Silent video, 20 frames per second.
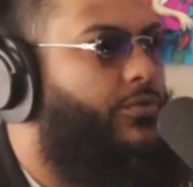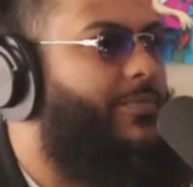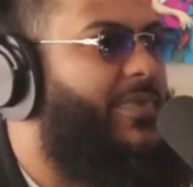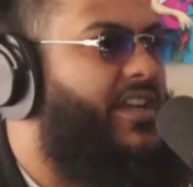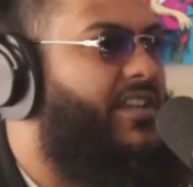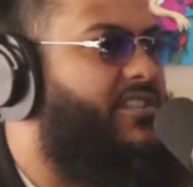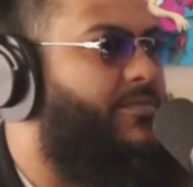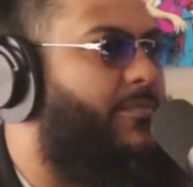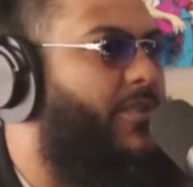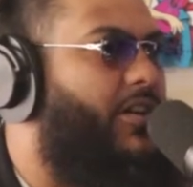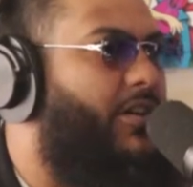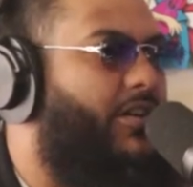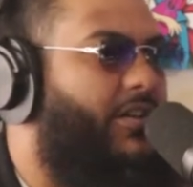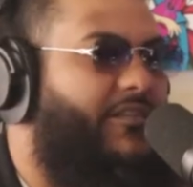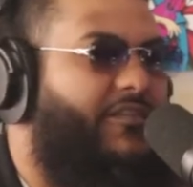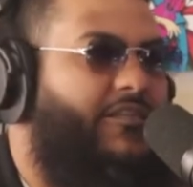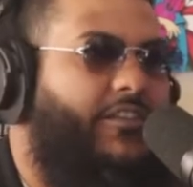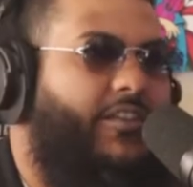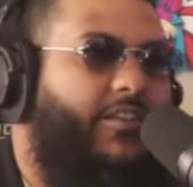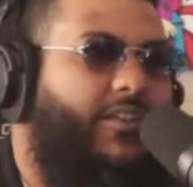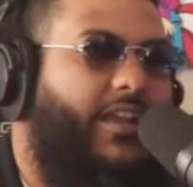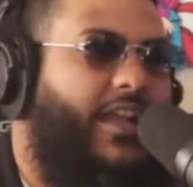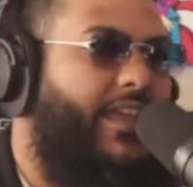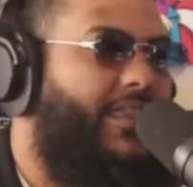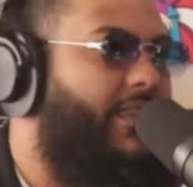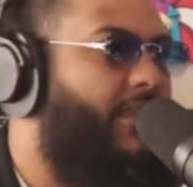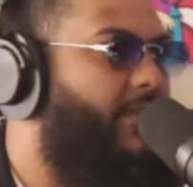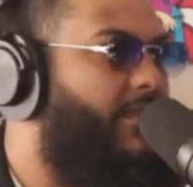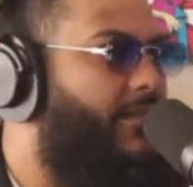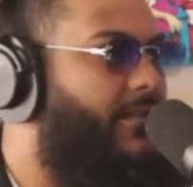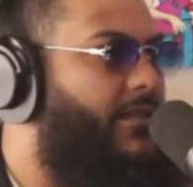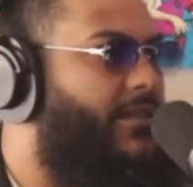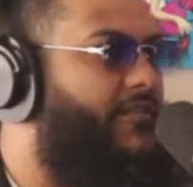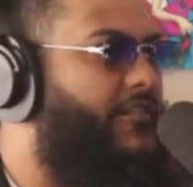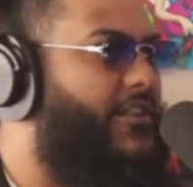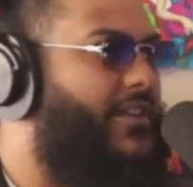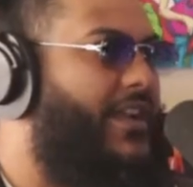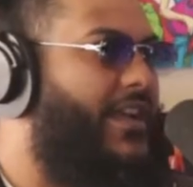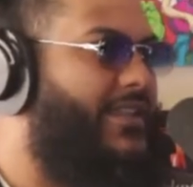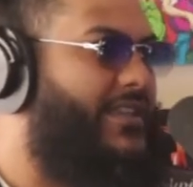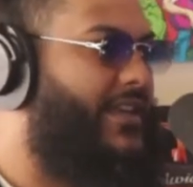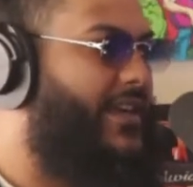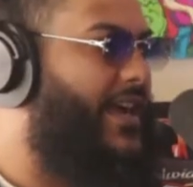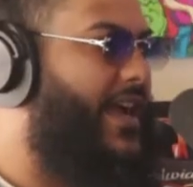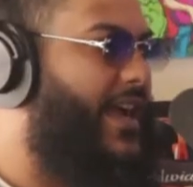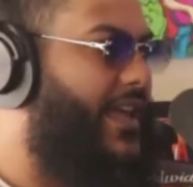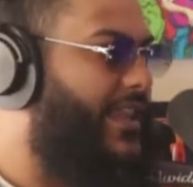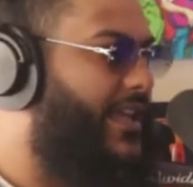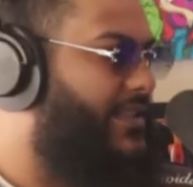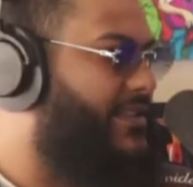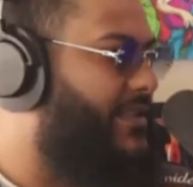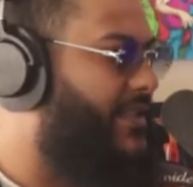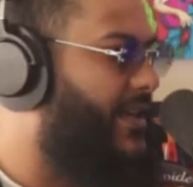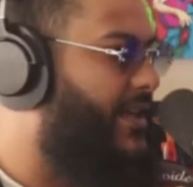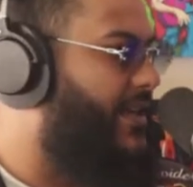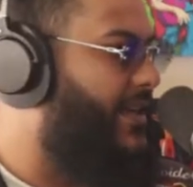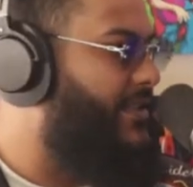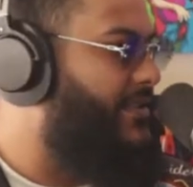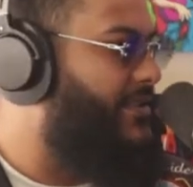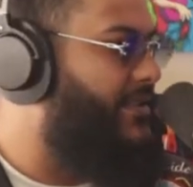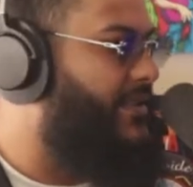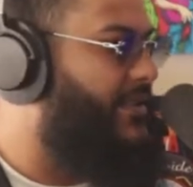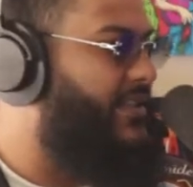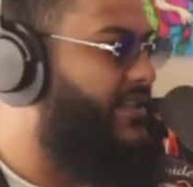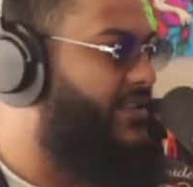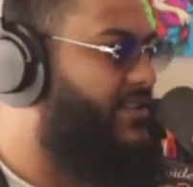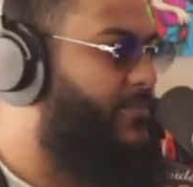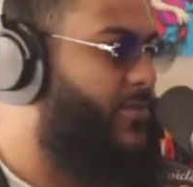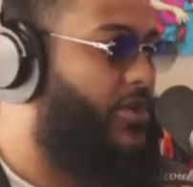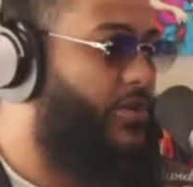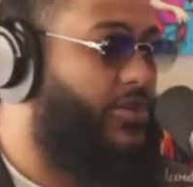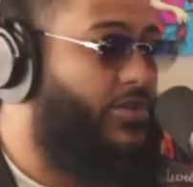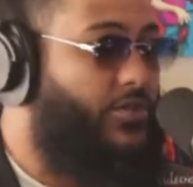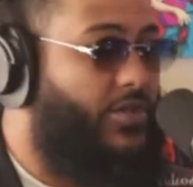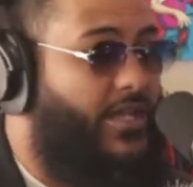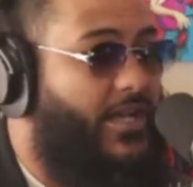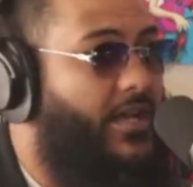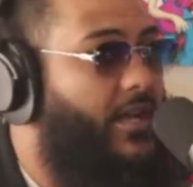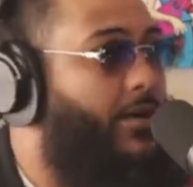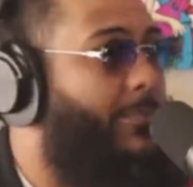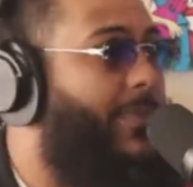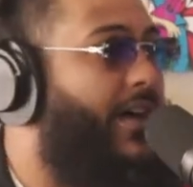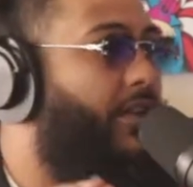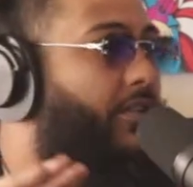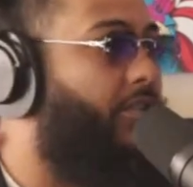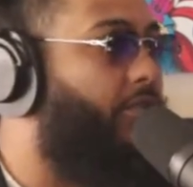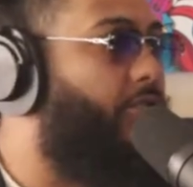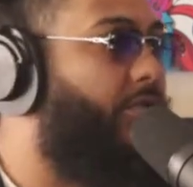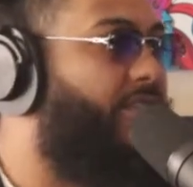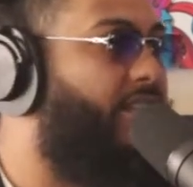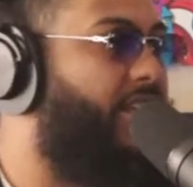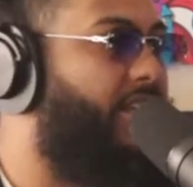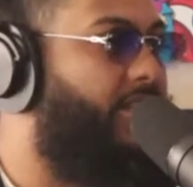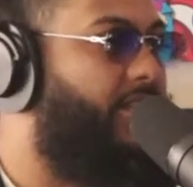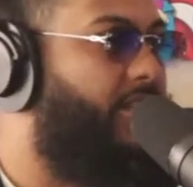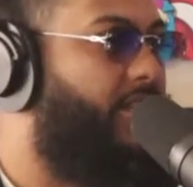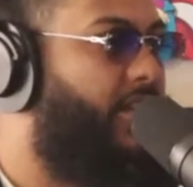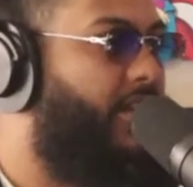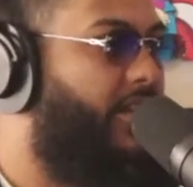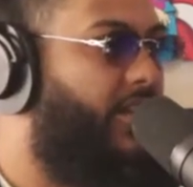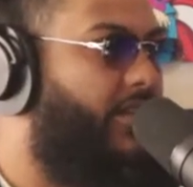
you do best, bro. If you're not, if you're not the guy that's like into this, bro, you can help out doing this.